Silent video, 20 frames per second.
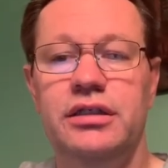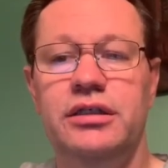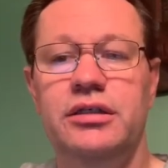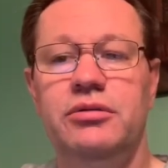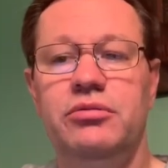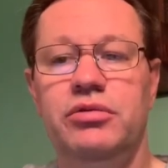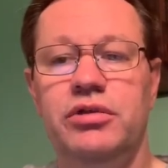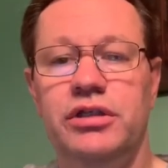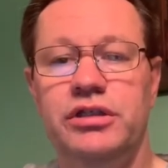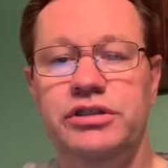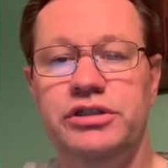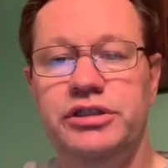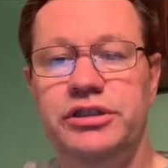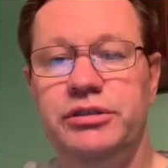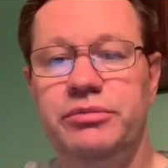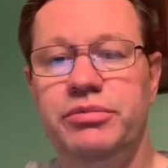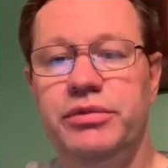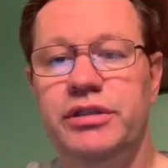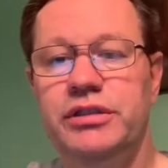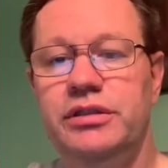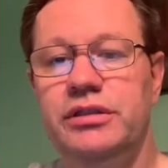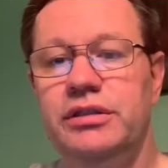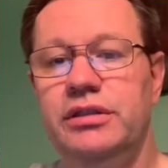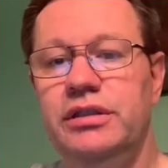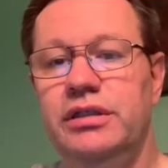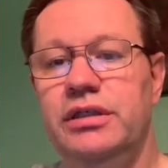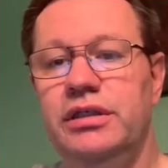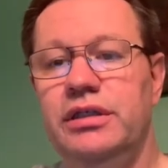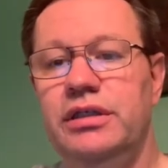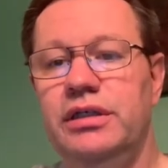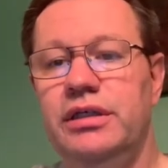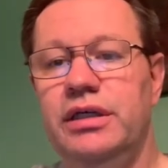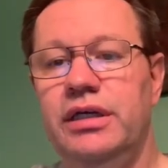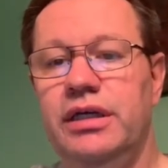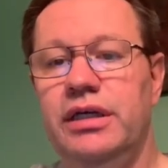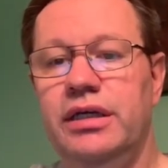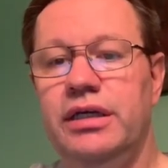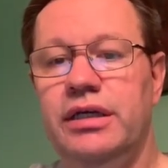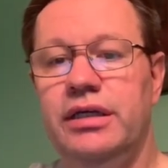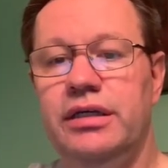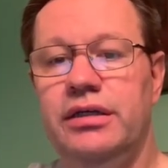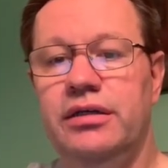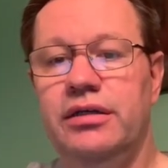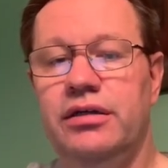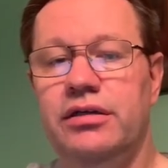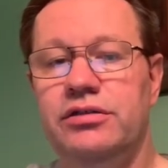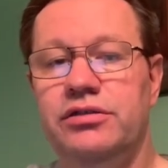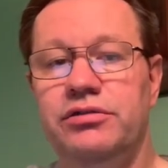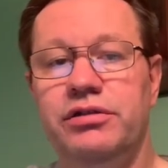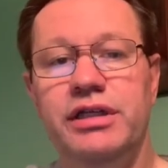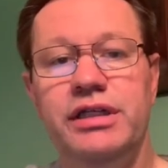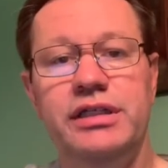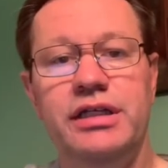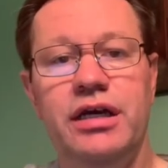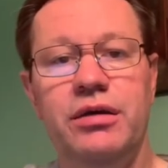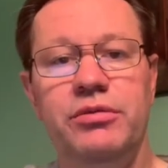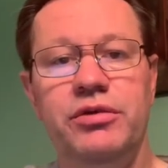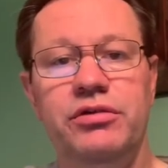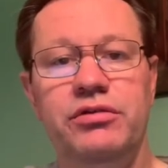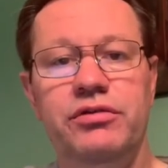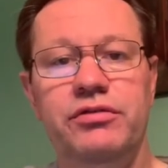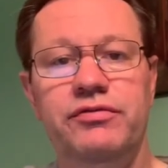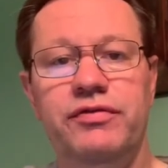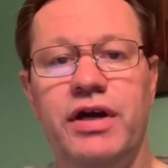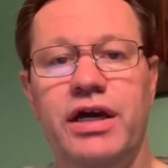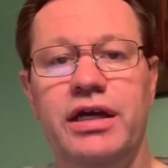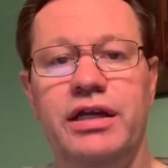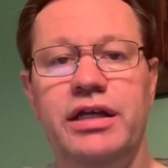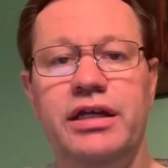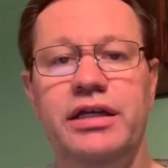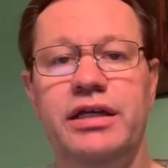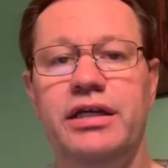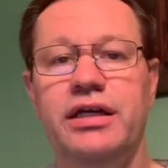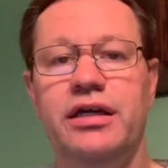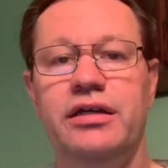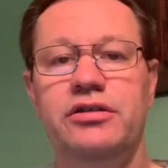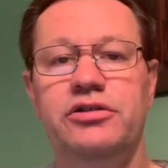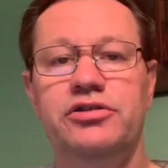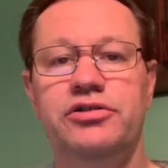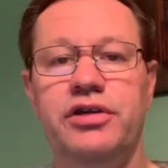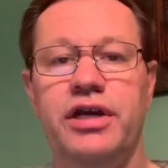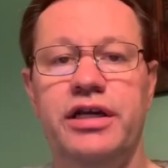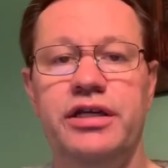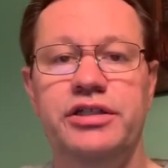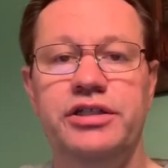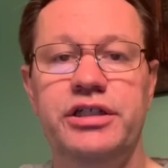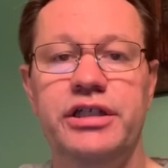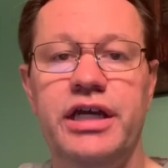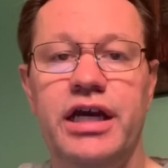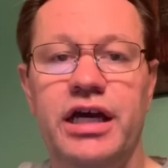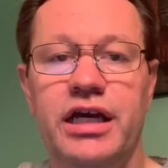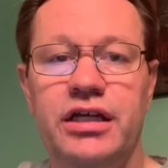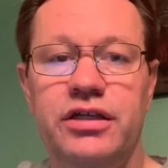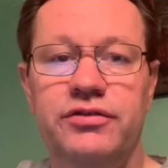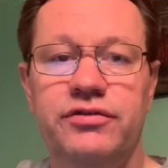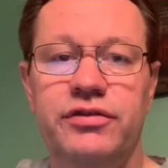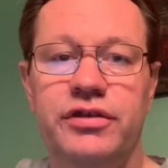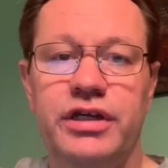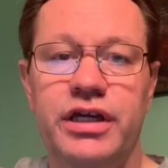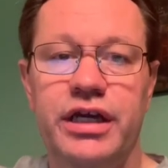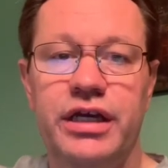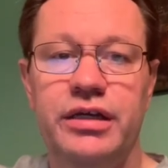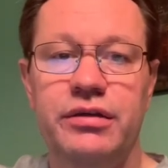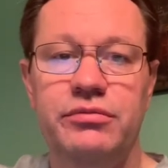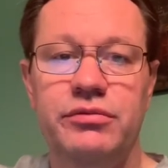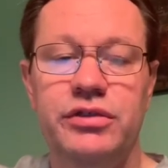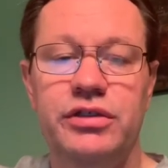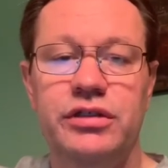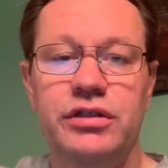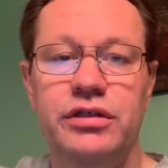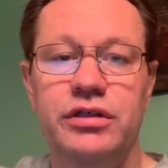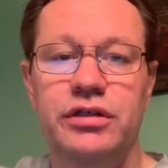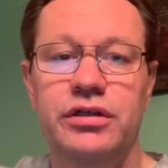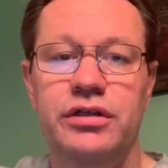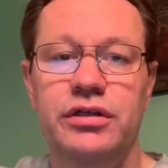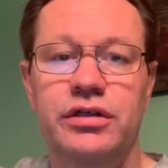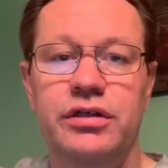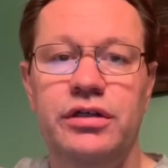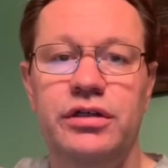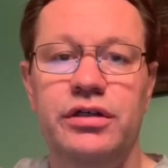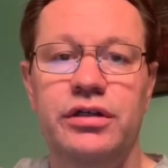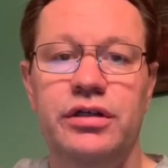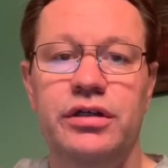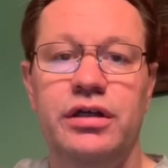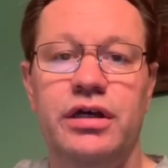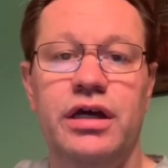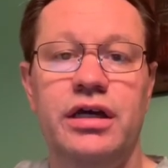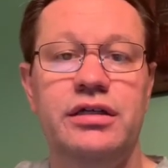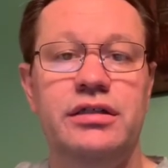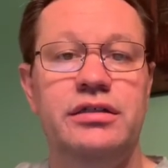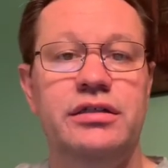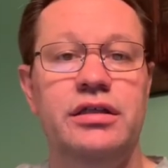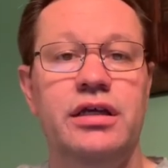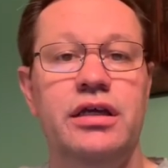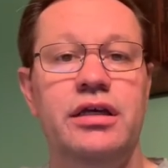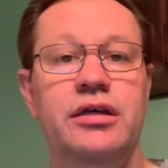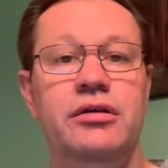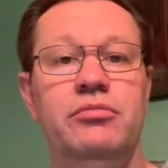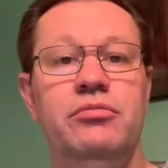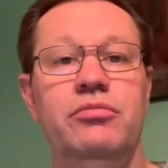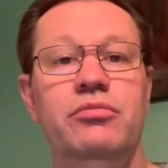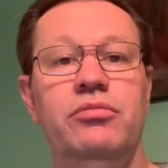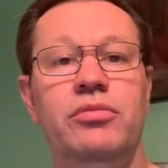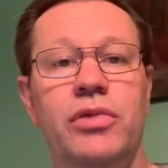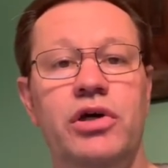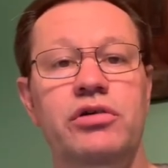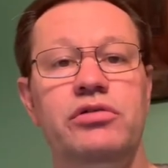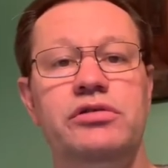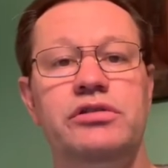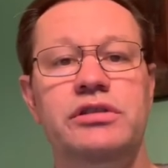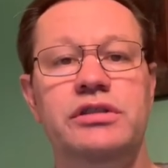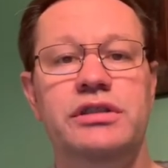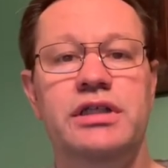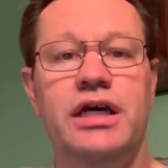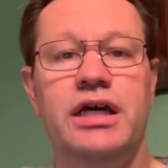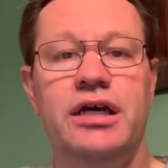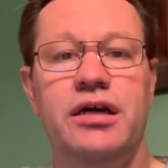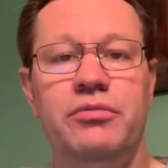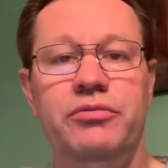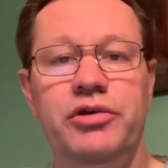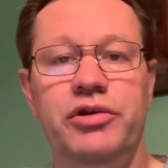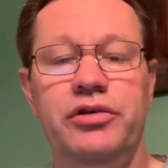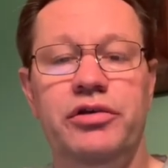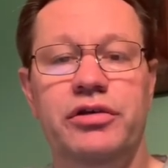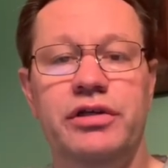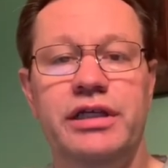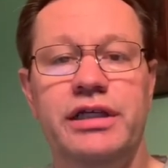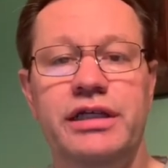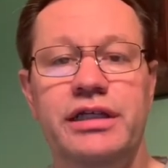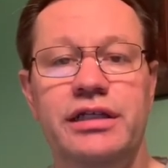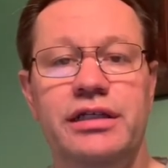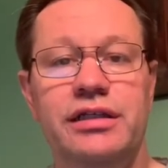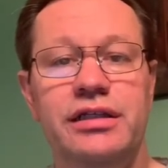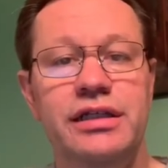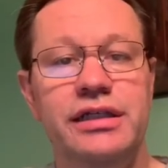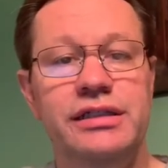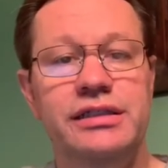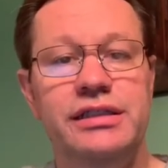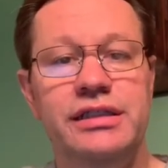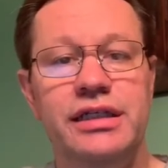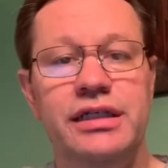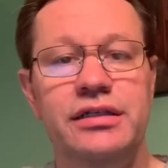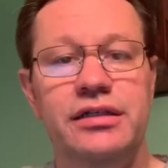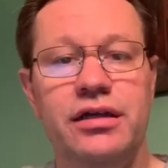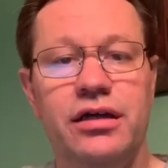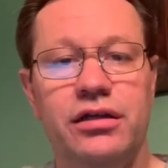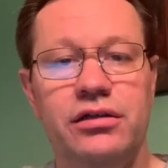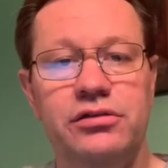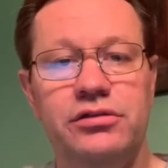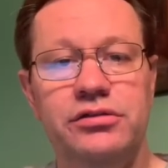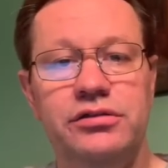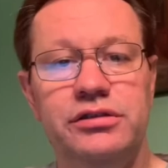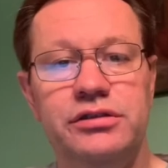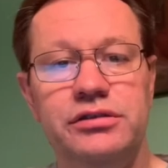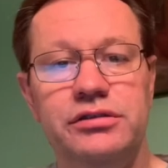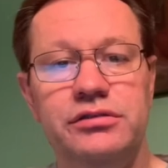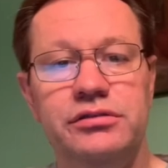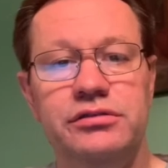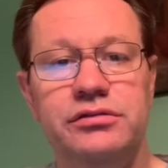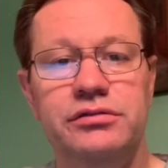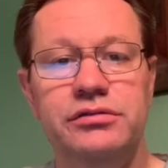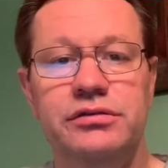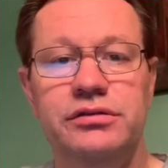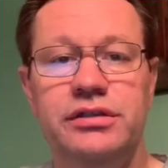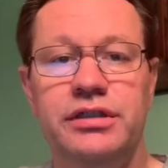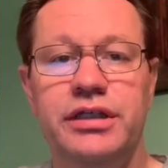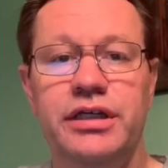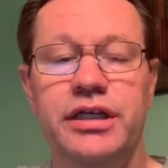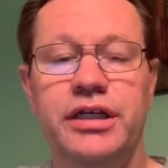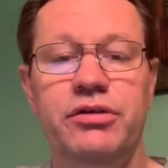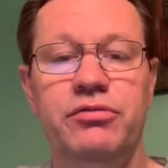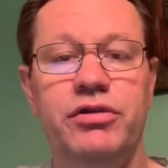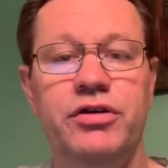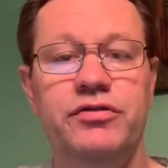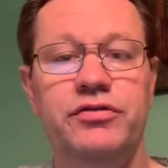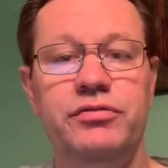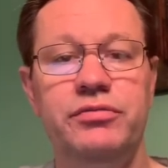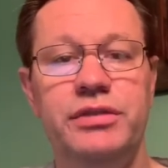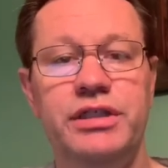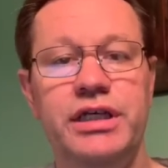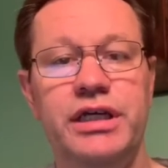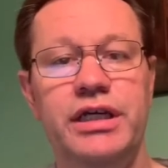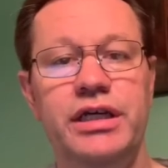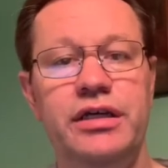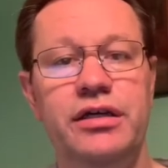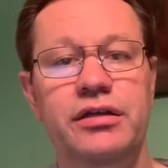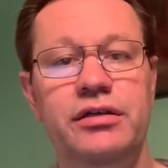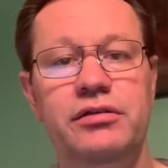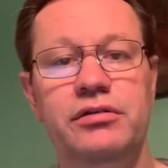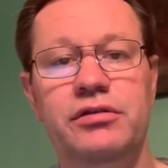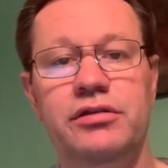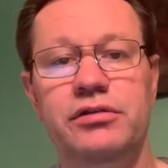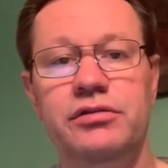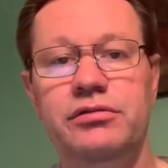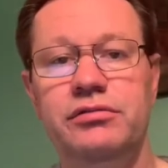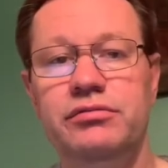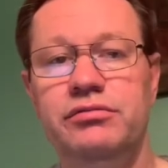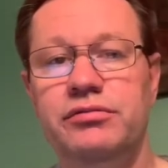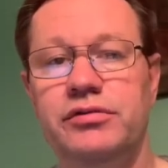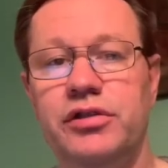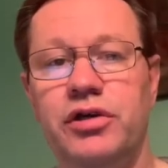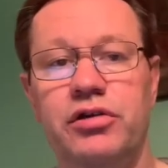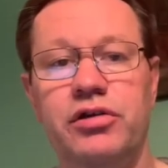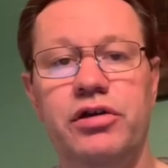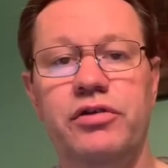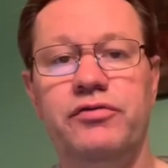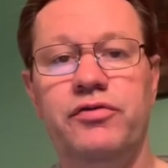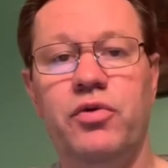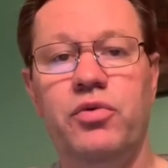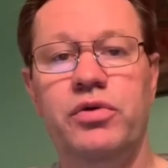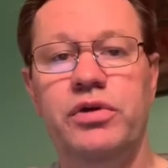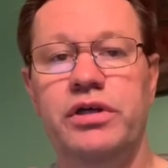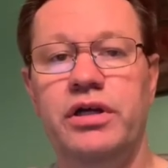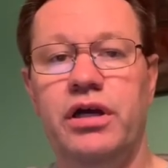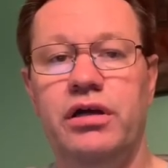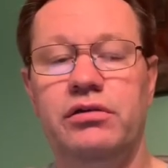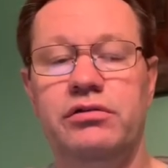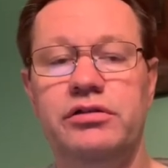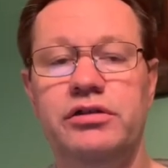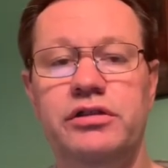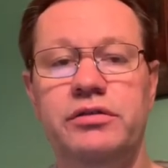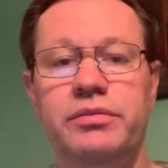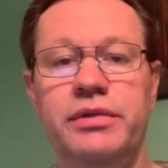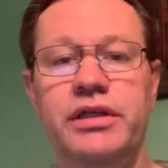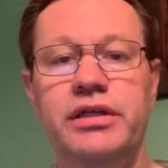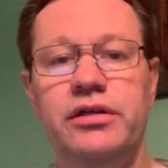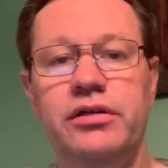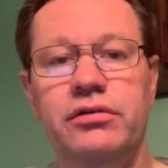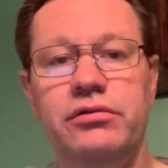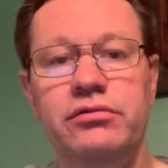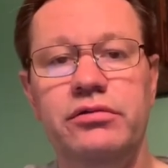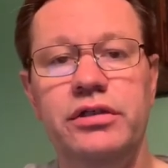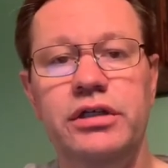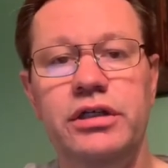plus shipping. And so anytime you can find any kind of strategy guides for games, I'd say most of the time you're going to get at least $10, anywhere from $10 to $30 or $40, depending on